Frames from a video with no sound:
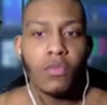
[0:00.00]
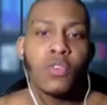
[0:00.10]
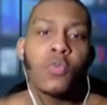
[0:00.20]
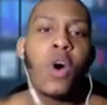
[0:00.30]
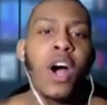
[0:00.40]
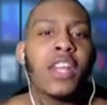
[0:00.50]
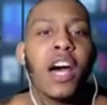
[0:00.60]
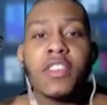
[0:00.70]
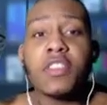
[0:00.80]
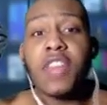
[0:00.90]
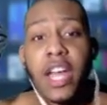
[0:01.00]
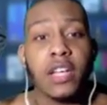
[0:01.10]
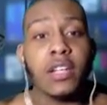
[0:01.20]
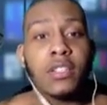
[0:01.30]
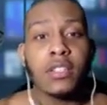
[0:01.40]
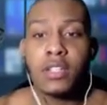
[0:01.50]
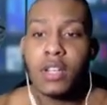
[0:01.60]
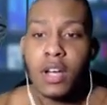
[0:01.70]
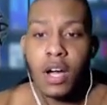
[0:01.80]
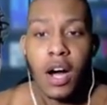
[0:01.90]
One other thing.
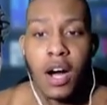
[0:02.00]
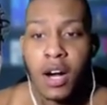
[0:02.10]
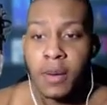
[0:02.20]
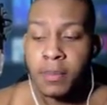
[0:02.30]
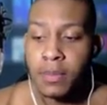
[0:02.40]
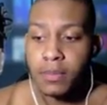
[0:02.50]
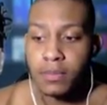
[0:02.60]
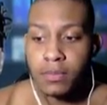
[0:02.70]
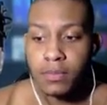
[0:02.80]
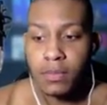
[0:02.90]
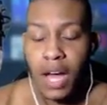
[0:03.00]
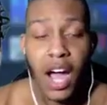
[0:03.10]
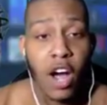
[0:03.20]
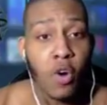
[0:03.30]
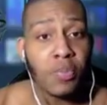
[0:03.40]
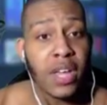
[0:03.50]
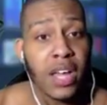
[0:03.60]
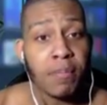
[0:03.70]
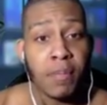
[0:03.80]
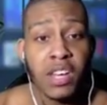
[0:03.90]
I hope
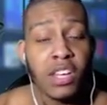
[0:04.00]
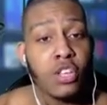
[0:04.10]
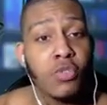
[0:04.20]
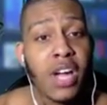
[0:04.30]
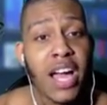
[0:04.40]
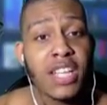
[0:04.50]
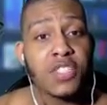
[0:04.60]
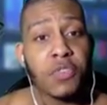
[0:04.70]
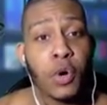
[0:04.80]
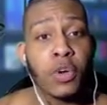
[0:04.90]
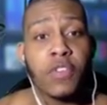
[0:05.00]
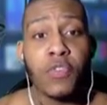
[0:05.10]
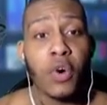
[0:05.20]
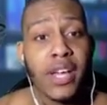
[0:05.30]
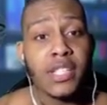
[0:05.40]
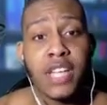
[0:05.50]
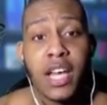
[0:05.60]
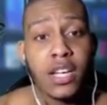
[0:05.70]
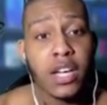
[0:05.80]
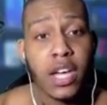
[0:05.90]
that many of you guys voted for
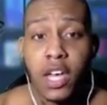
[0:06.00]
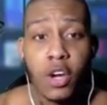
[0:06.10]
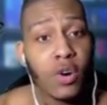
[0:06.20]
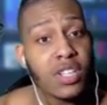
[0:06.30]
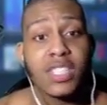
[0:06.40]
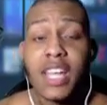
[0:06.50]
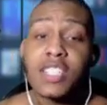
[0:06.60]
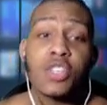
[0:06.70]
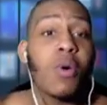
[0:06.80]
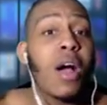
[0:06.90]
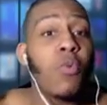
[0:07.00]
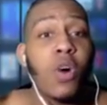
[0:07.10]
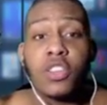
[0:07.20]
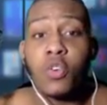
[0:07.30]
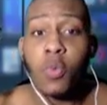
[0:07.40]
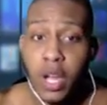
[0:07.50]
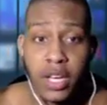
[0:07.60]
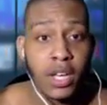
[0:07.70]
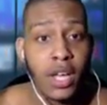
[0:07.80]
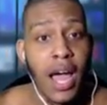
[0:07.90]
Angelica Hale, because that's who I want to win.
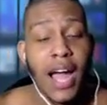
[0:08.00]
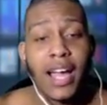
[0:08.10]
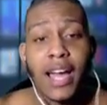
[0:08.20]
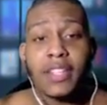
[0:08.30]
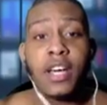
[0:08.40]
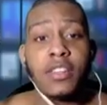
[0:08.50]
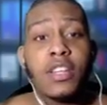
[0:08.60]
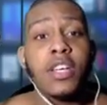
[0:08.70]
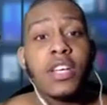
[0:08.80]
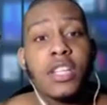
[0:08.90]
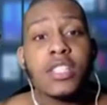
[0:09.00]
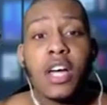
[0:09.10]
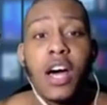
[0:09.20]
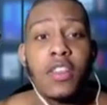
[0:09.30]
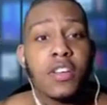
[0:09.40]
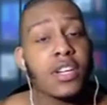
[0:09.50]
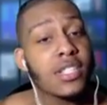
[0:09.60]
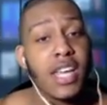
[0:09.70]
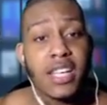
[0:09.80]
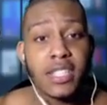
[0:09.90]
I got nothing against the other
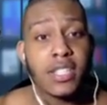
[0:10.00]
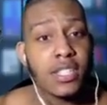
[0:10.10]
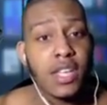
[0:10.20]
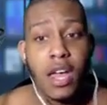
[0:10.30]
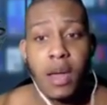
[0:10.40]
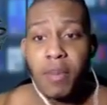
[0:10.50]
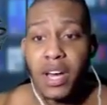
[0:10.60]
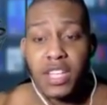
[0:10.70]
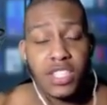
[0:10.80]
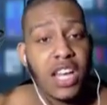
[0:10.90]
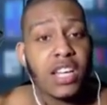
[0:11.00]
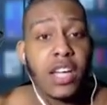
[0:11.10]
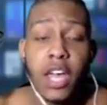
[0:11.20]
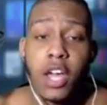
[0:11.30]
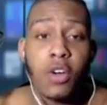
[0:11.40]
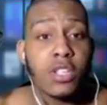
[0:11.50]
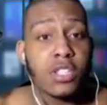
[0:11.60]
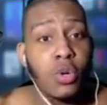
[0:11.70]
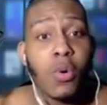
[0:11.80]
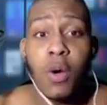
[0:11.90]
contestants, but Angelica Hale is
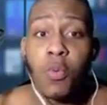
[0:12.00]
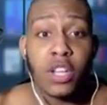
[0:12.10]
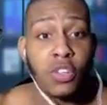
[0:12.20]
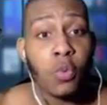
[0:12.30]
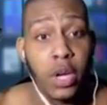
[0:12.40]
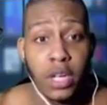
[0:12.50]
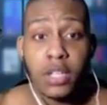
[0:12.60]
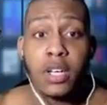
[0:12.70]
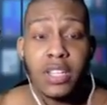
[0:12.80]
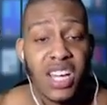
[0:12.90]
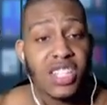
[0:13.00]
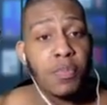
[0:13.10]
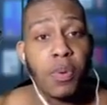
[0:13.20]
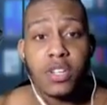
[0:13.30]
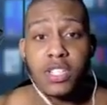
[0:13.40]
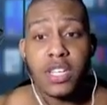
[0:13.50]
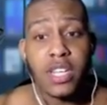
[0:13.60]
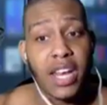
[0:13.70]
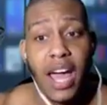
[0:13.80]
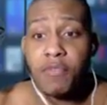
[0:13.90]
who I want to win. That's the person
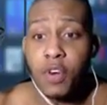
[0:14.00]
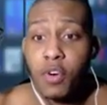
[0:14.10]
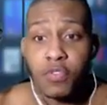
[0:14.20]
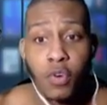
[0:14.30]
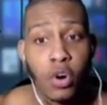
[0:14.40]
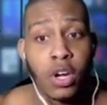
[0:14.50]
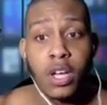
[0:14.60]
that I vote for.